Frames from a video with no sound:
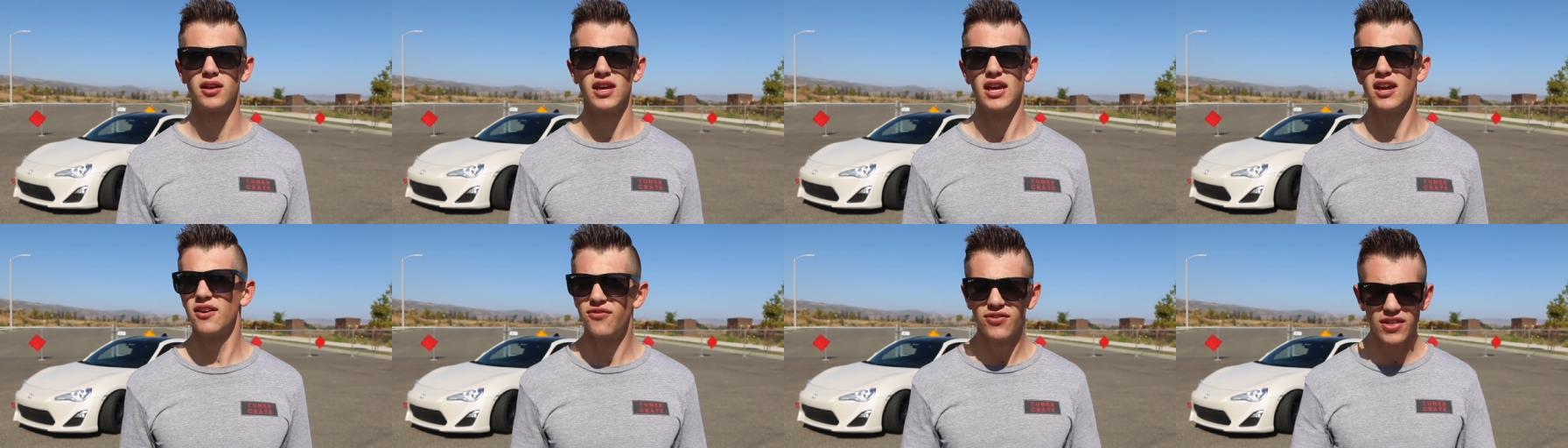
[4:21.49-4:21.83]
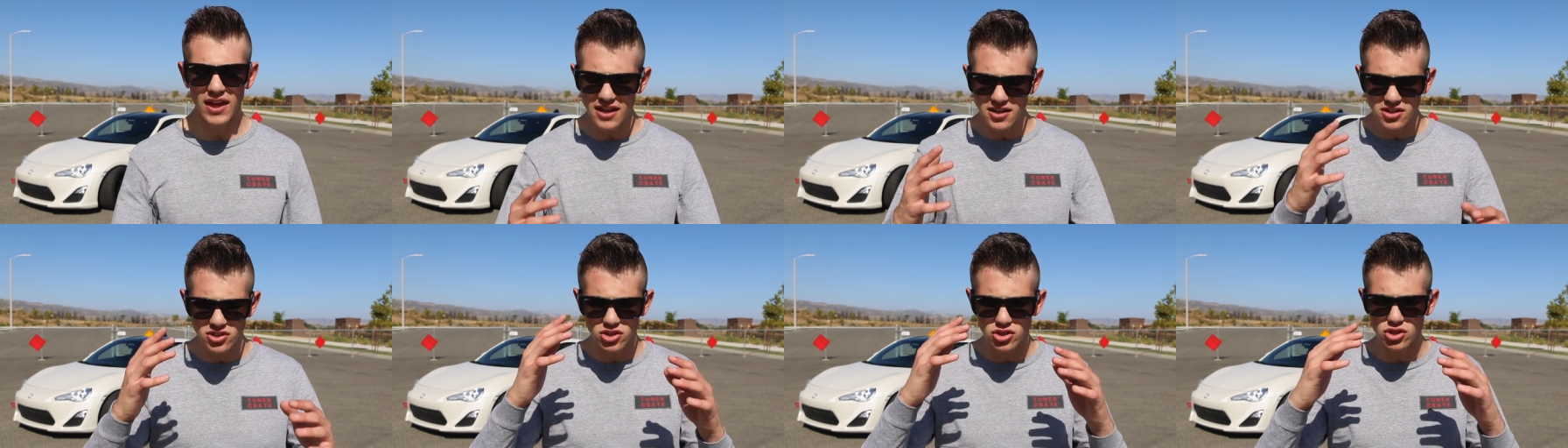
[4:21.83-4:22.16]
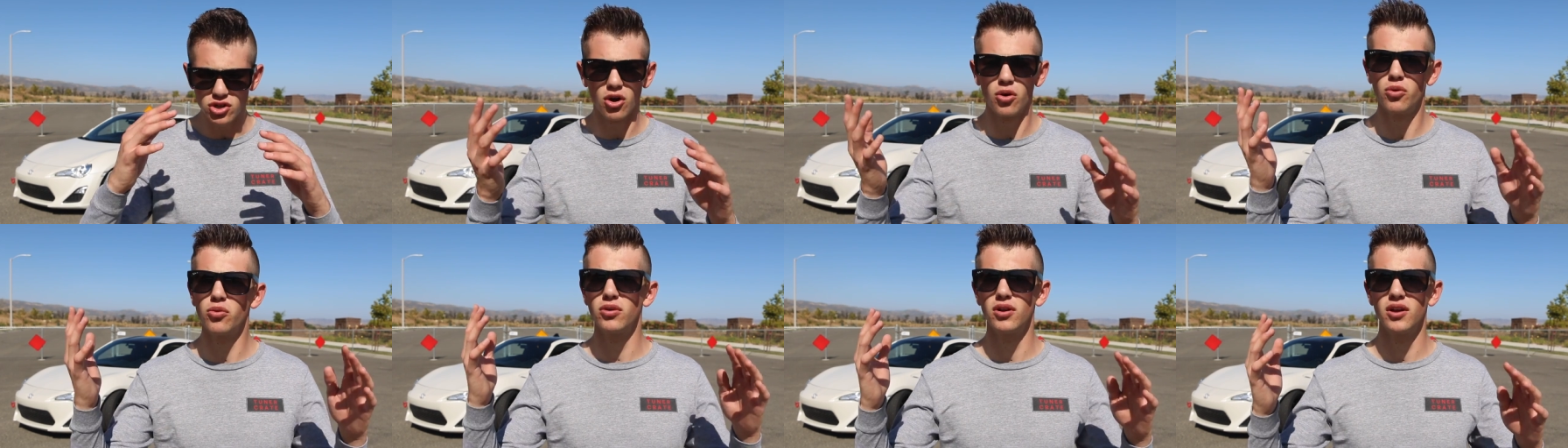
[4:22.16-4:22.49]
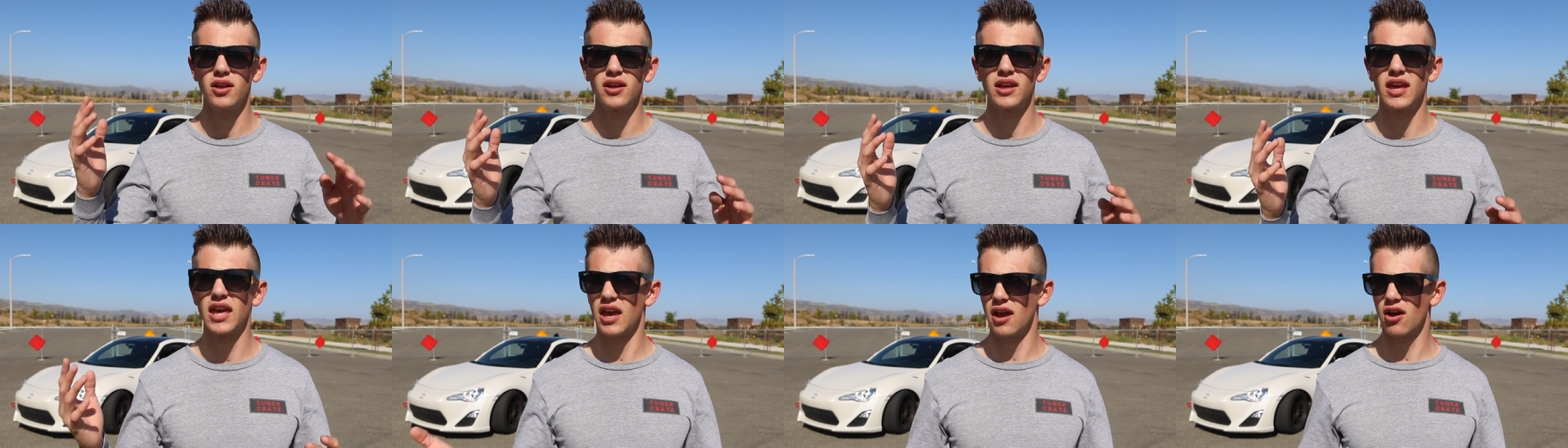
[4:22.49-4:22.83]
If they don't
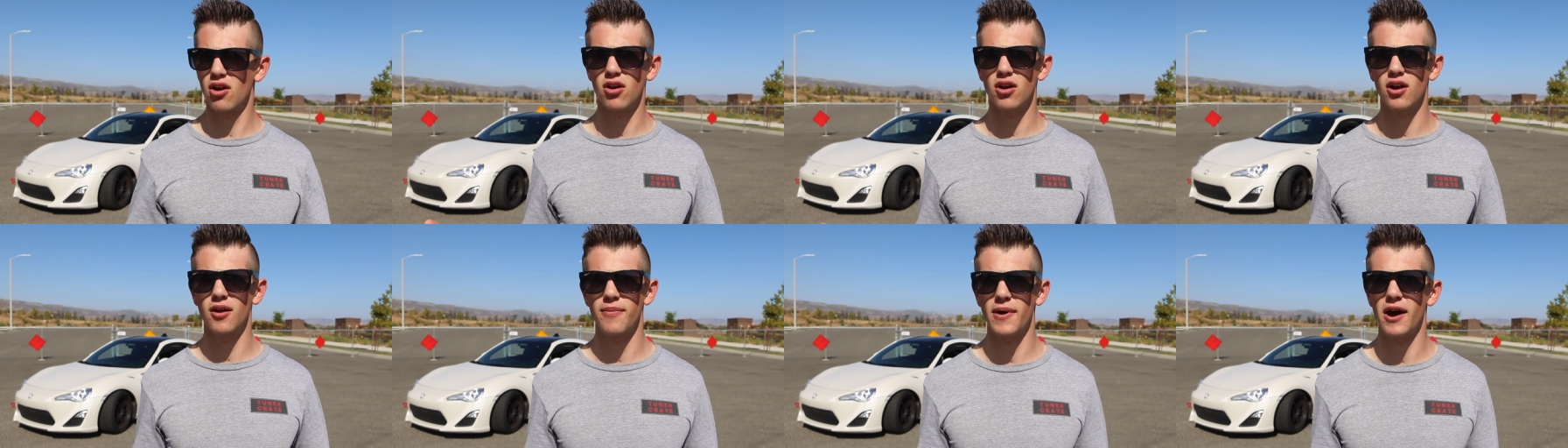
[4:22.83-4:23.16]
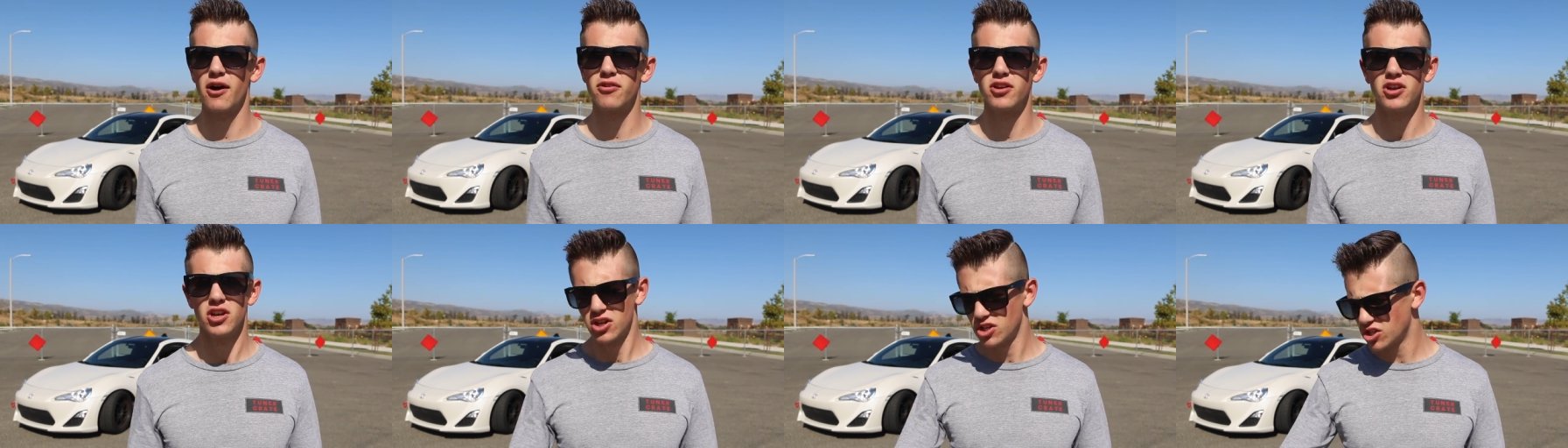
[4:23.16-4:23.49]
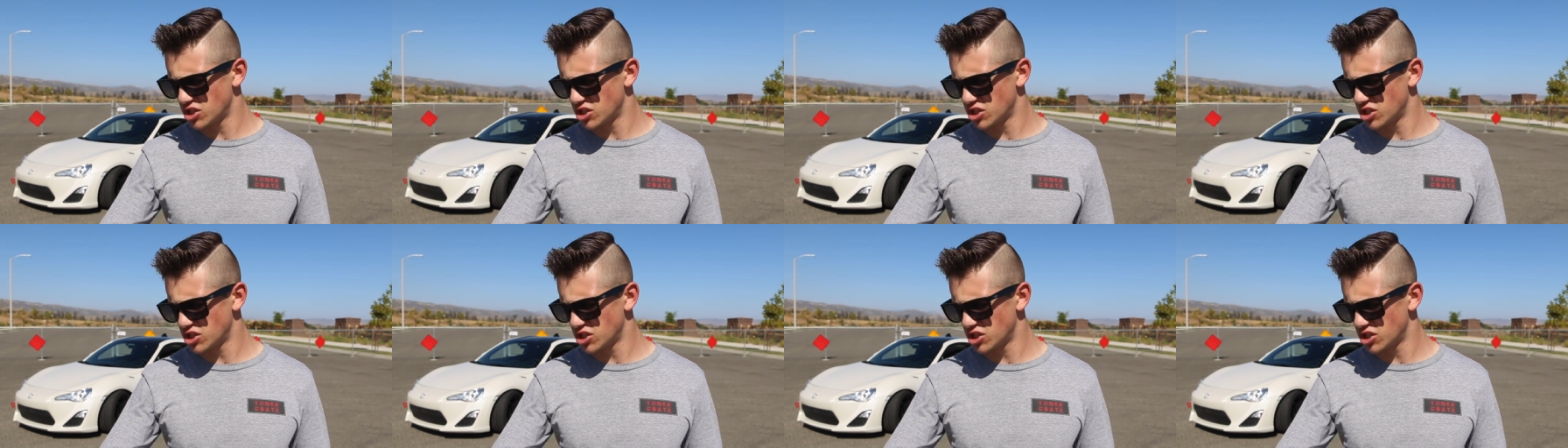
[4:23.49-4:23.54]
care about